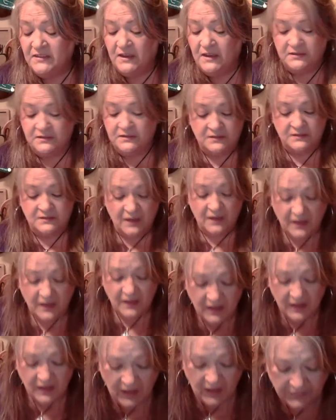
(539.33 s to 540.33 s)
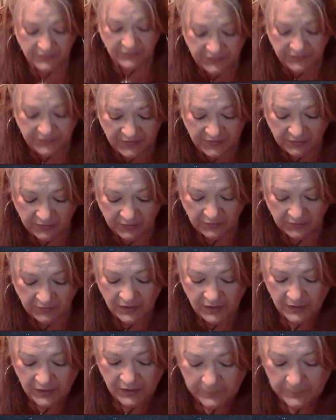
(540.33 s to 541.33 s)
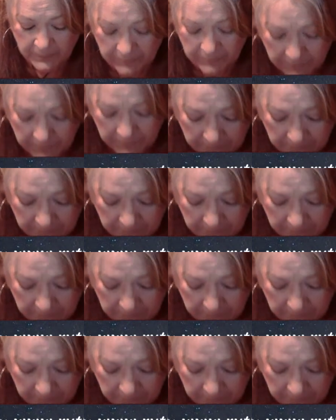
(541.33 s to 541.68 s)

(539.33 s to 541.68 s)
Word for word: this. I feel um,